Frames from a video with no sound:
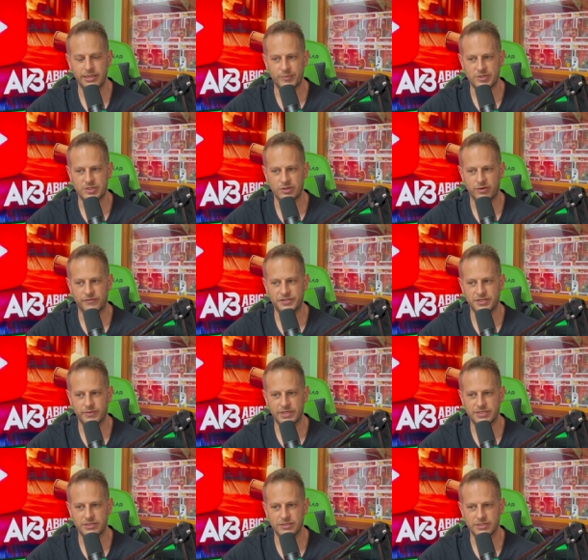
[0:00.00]
So off she
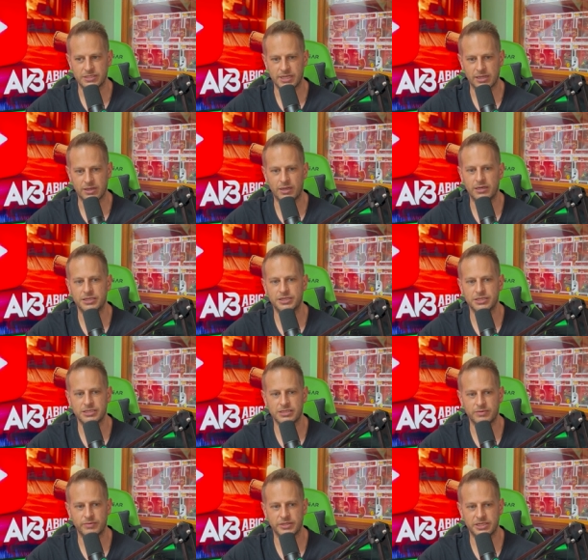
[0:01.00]
went to a
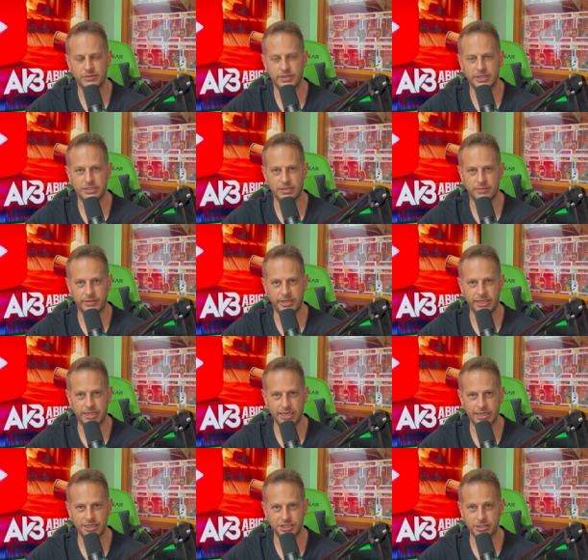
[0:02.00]
psychologist, she went on
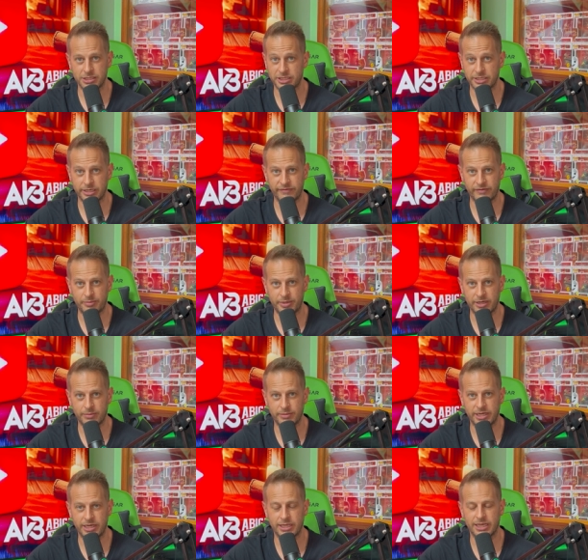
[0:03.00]
medication. She had never been on
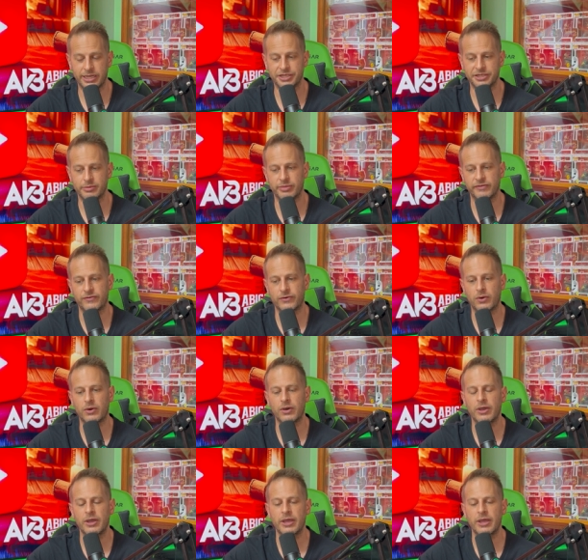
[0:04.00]
medication before.